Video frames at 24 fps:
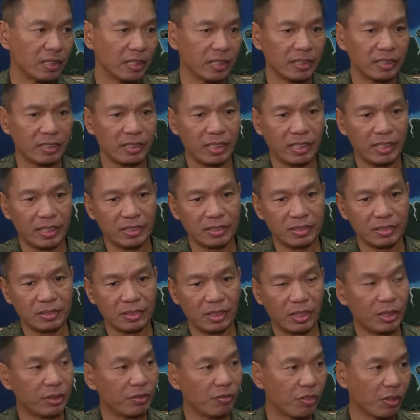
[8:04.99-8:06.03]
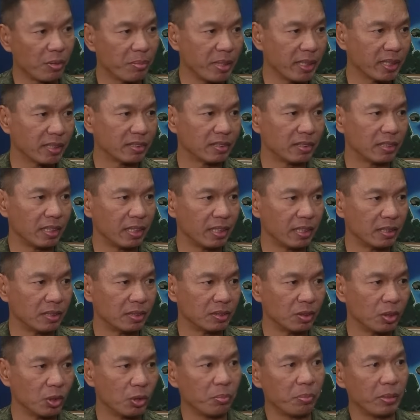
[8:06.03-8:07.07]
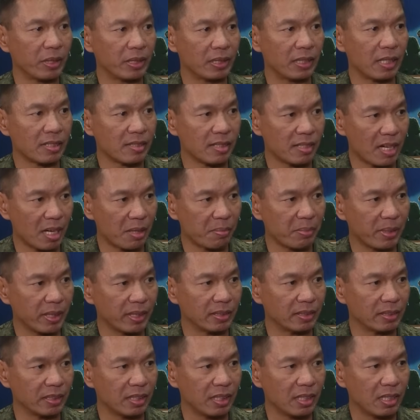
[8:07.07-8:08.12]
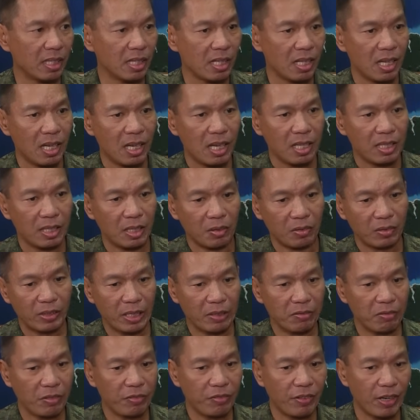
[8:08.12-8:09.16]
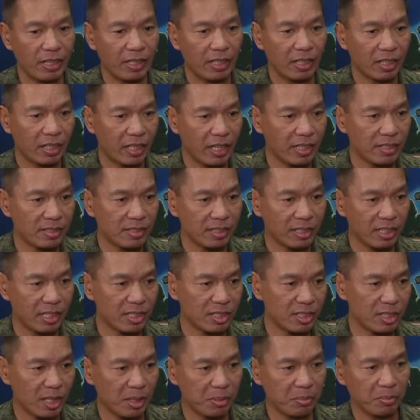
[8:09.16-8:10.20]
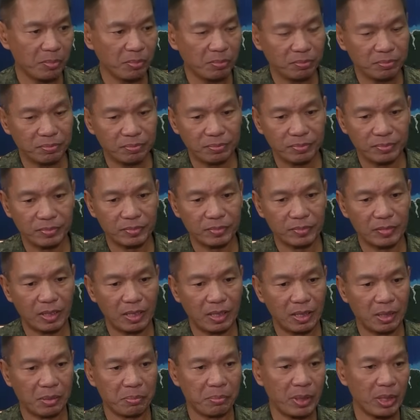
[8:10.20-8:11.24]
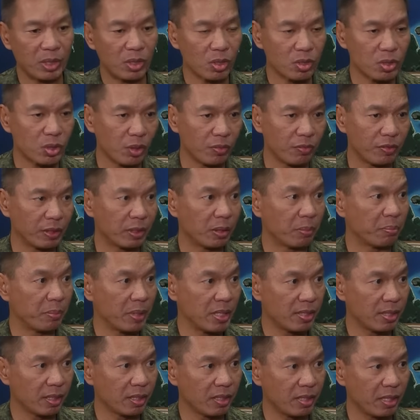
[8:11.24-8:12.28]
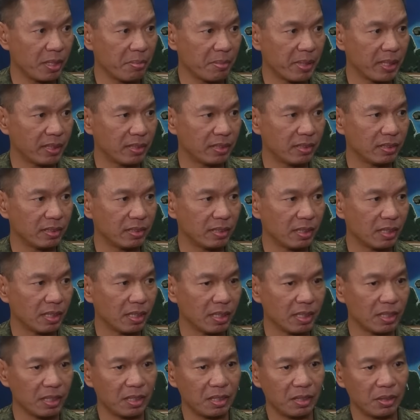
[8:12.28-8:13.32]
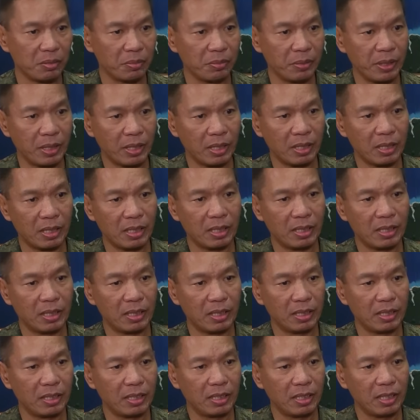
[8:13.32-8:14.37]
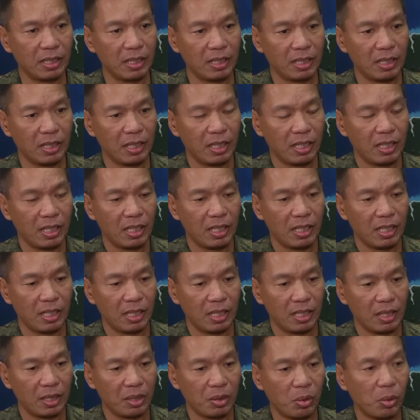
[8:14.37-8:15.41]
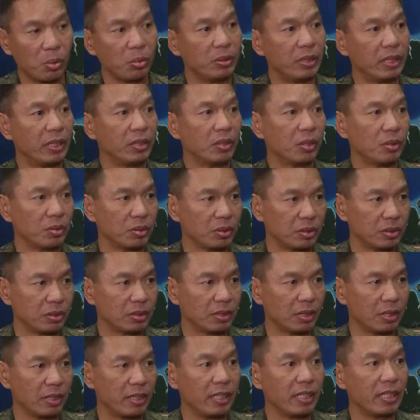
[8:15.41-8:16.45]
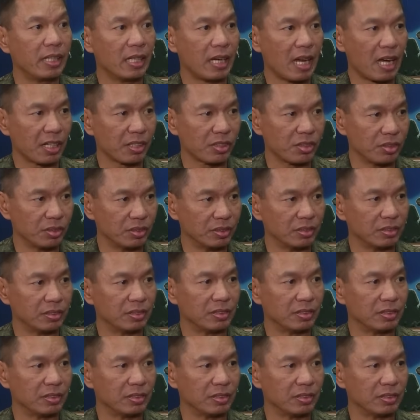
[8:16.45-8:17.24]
And then learn from it and hope it doesn't happen. Now, can we file a case against them because of the peace agreement? We are holding those legal actions.